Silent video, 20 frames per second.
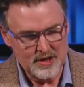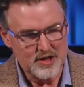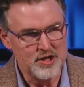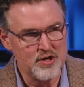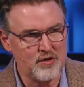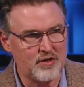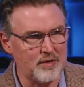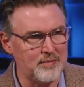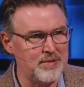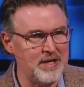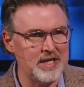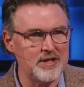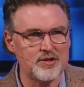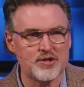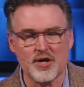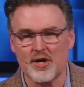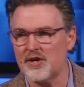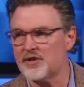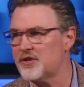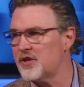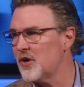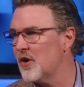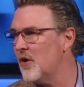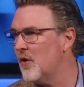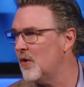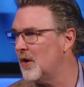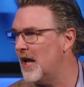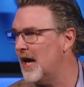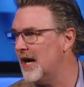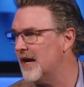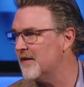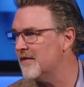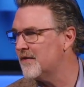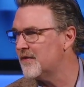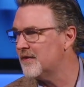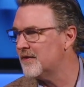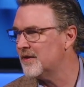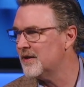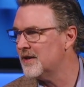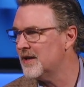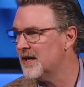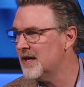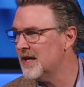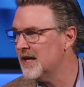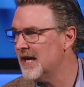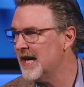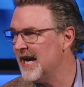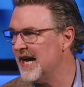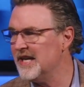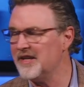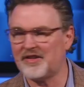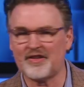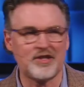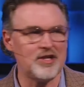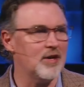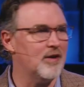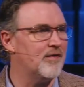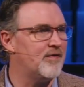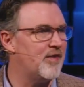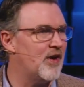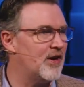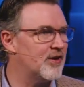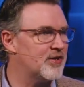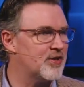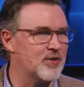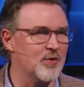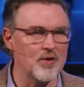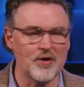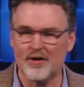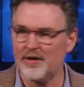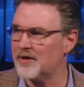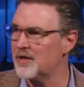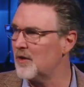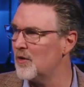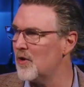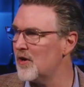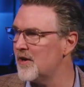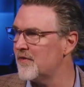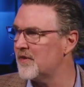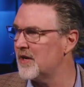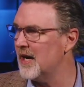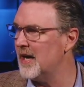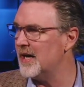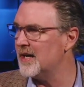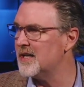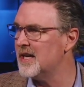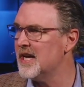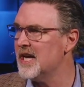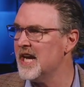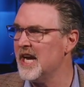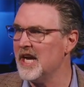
You can be in church your whole life and still fall short of the glory of God.